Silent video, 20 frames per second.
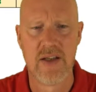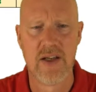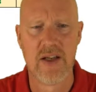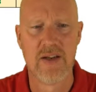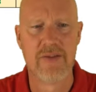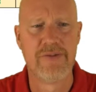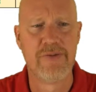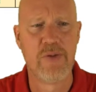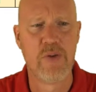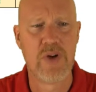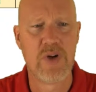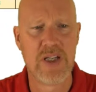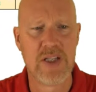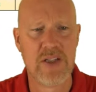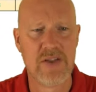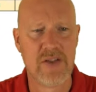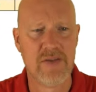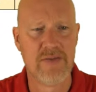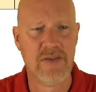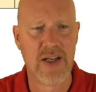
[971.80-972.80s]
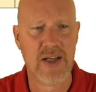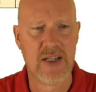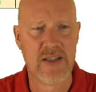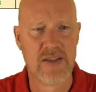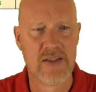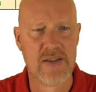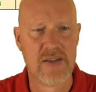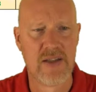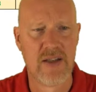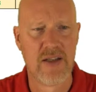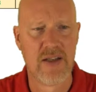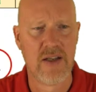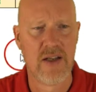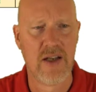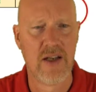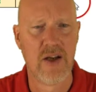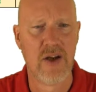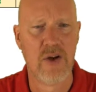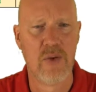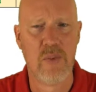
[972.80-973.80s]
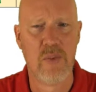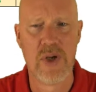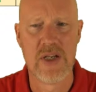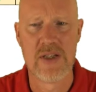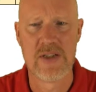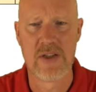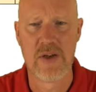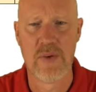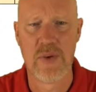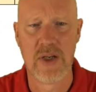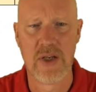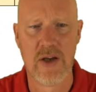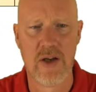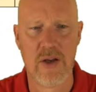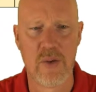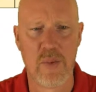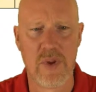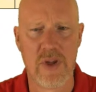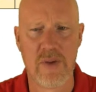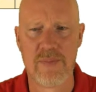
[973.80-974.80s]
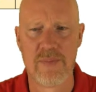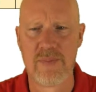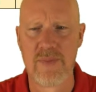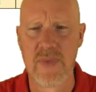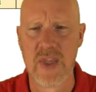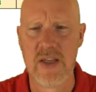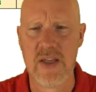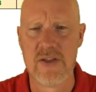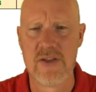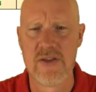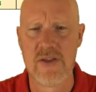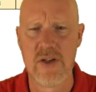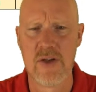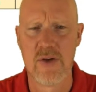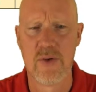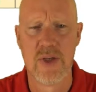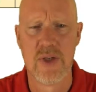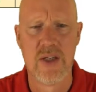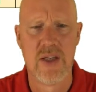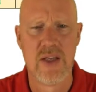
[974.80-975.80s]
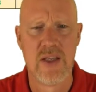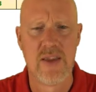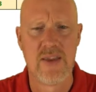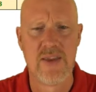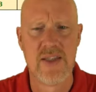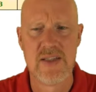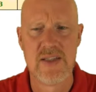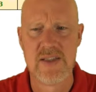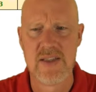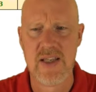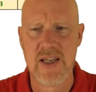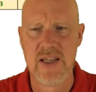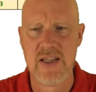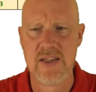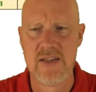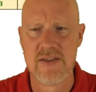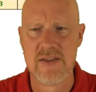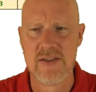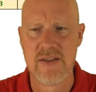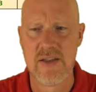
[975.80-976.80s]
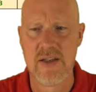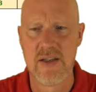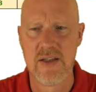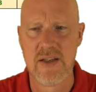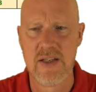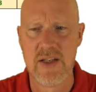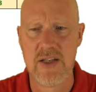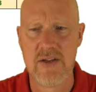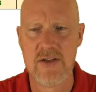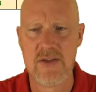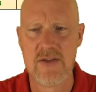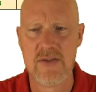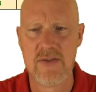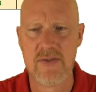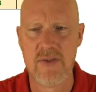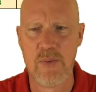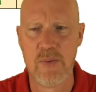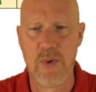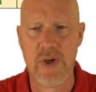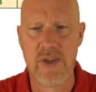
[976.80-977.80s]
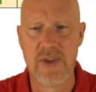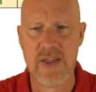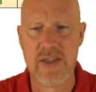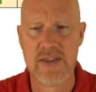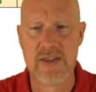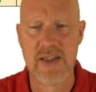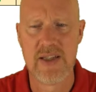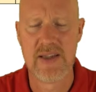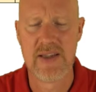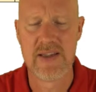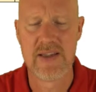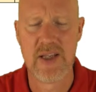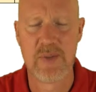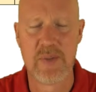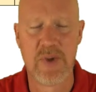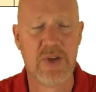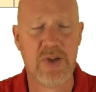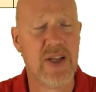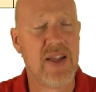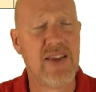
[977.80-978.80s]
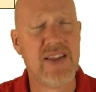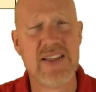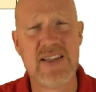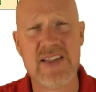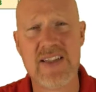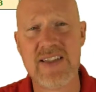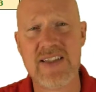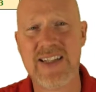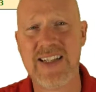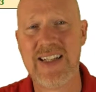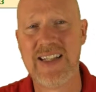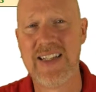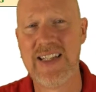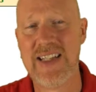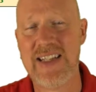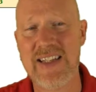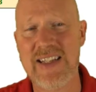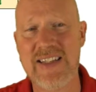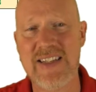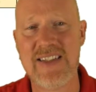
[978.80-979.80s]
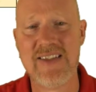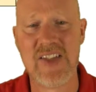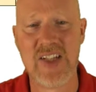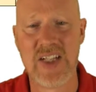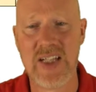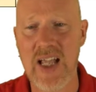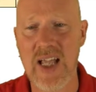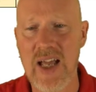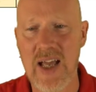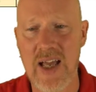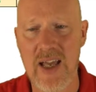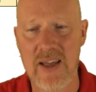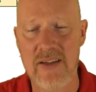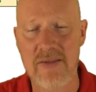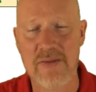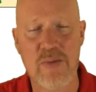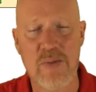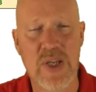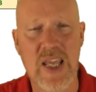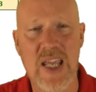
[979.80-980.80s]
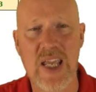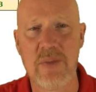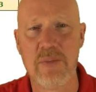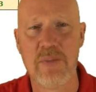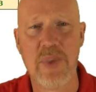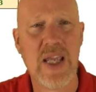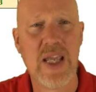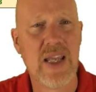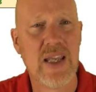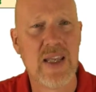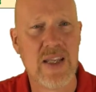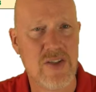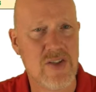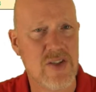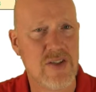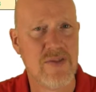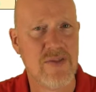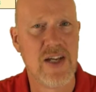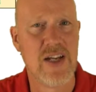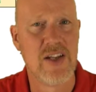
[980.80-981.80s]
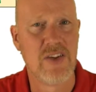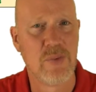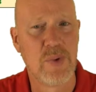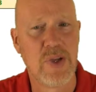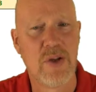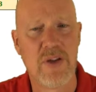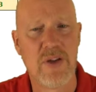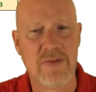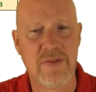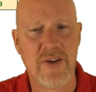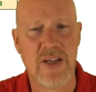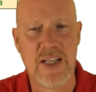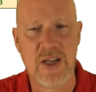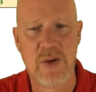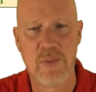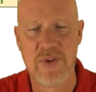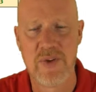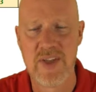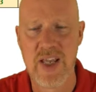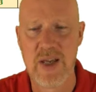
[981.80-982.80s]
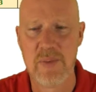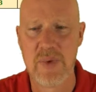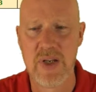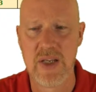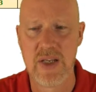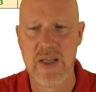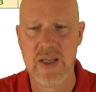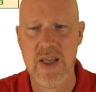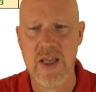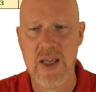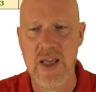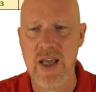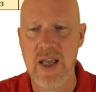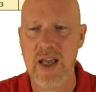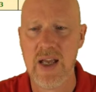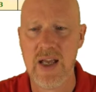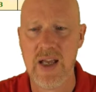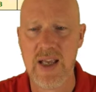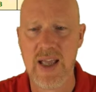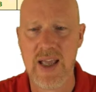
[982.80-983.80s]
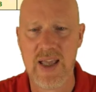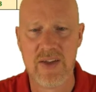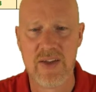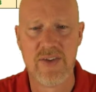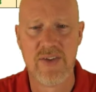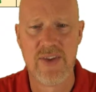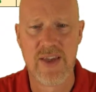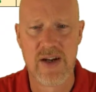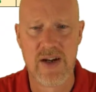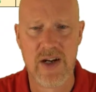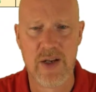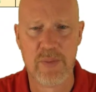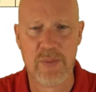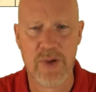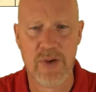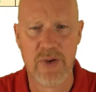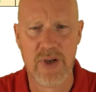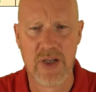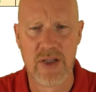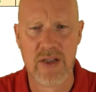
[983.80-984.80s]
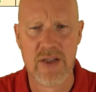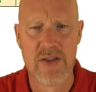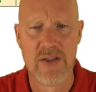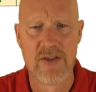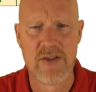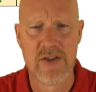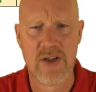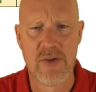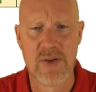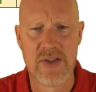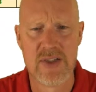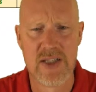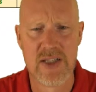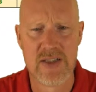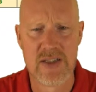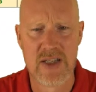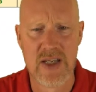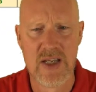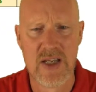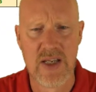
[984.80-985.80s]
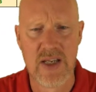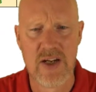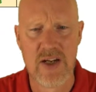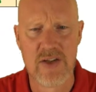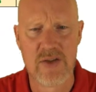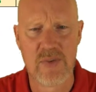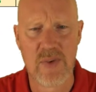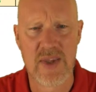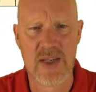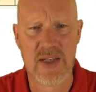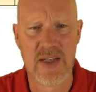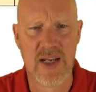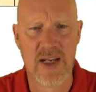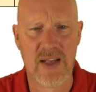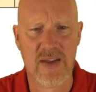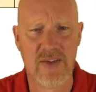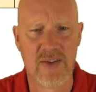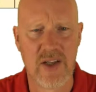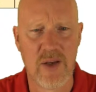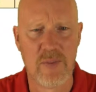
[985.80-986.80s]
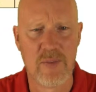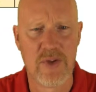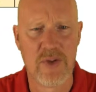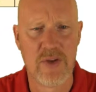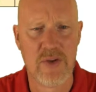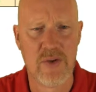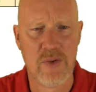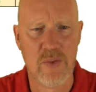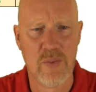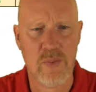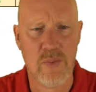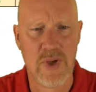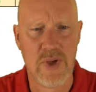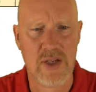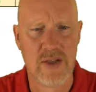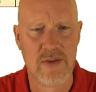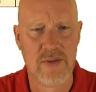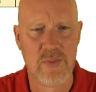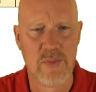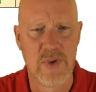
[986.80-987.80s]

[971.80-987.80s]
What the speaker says: for each device what is going on with them. So this says here's the one that sent this upload. Now this isn't live. We can't ping each device. We only find out what's happening as they're uploading. So it says here's where the data has come to, what it